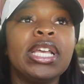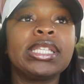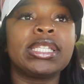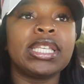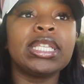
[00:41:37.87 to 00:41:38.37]

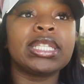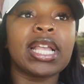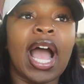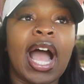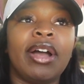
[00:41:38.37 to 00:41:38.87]

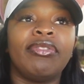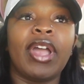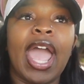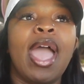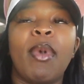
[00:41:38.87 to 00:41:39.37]
since I've
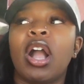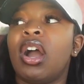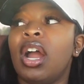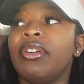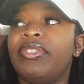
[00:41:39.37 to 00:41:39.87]
had my
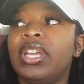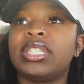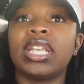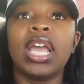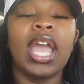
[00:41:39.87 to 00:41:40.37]
car fixed.